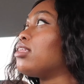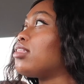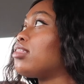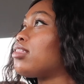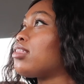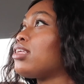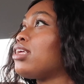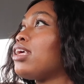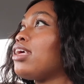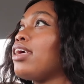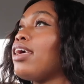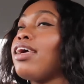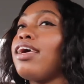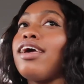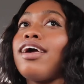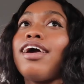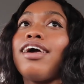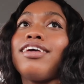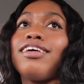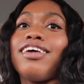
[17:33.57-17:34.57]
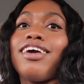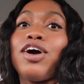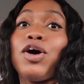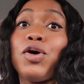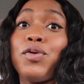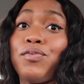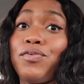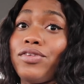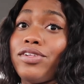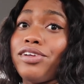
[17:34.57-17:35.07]
Hopefully. Yeah,
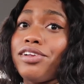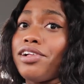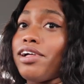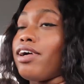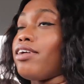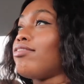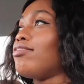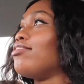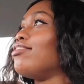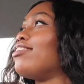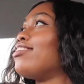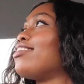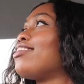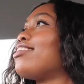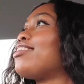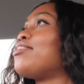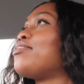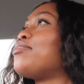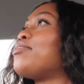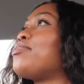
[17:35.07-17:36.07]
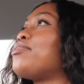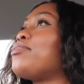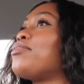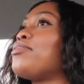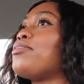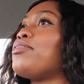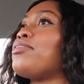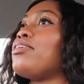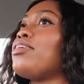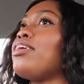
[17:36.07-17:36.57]
hopefully. I get more miles with
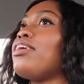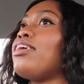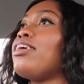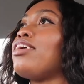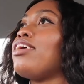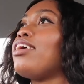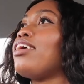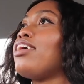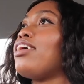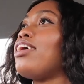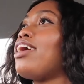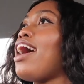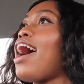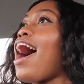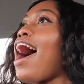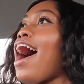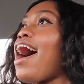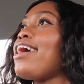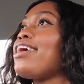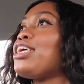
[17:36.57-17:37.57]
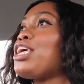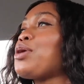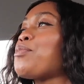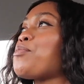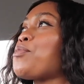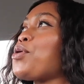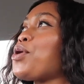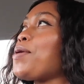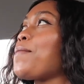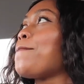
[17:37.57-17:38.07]
Rubis. That's I get
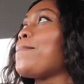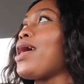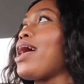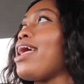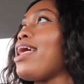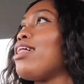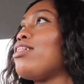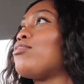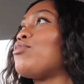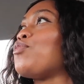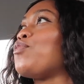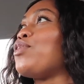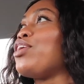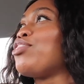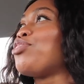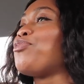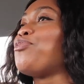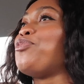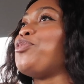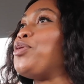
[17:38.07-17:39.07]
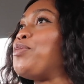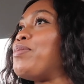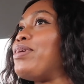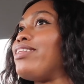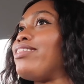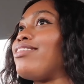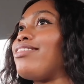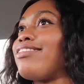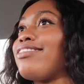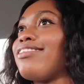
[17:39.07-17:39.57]
more miles with
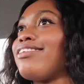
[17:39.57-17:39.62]
Rubis.